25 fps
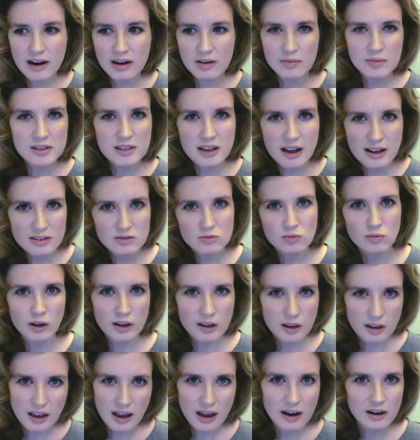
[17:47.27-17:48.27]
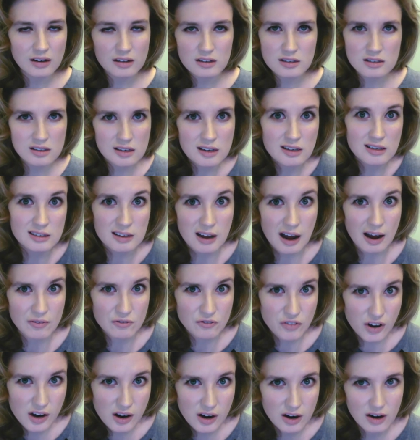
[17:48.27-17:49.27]
I mean, that's like, again, it's not
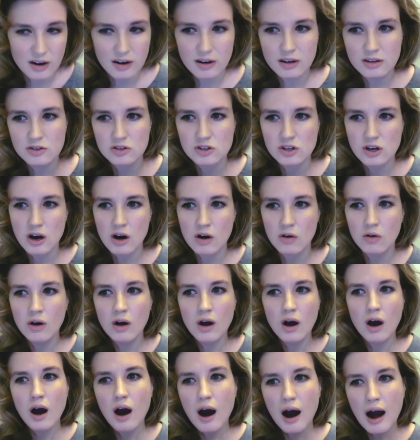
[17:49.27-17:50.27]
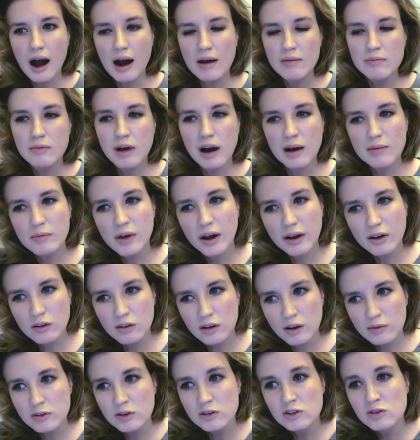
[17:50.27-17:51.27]
fair, and so I'm not,
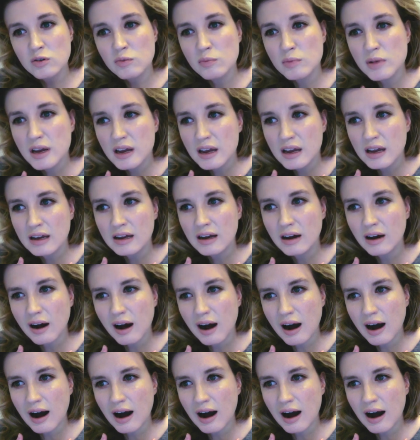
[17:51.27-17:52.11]
to me,